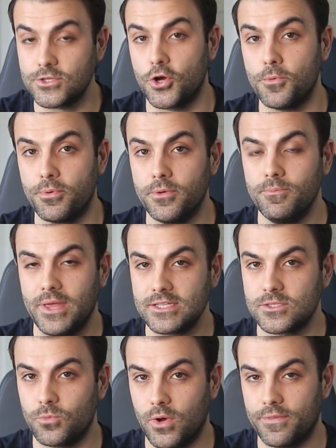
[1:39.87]
open, that's
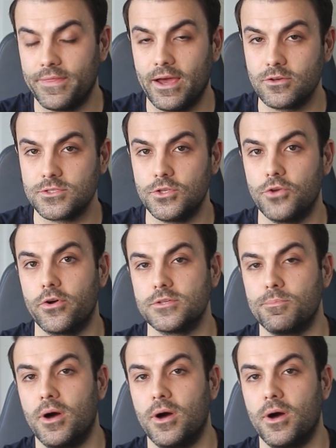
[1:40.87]
the 1,000 euros